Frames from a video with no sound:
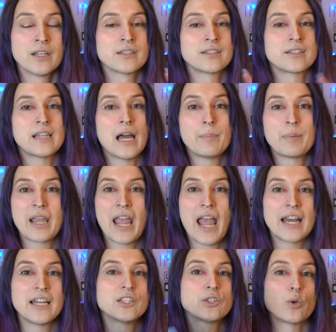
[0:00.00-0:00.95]
stopping
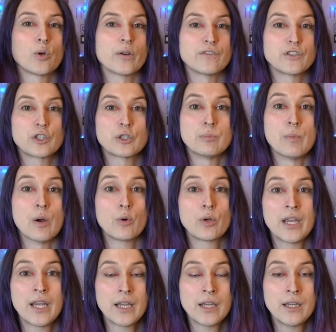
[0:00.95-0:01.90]
any sort of
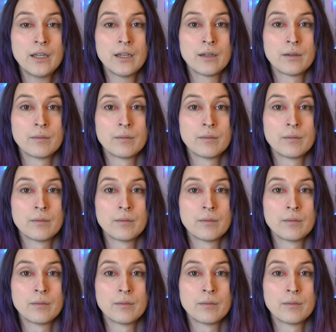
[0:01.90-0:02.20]
smoking